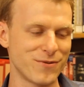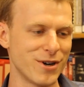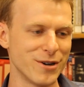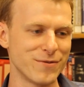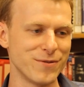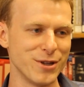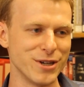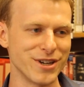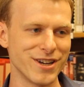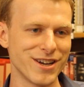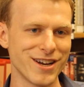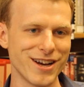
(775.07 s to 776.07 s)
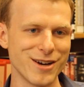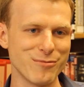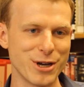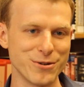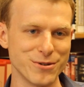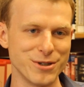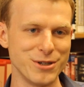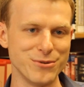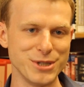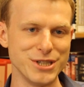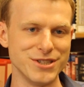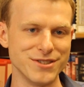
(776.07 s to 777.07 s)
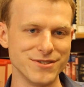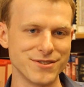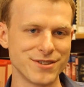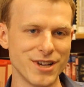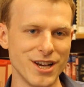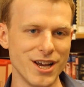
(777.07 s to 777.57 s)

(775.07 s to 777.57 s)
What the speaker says: far-flung minority regions.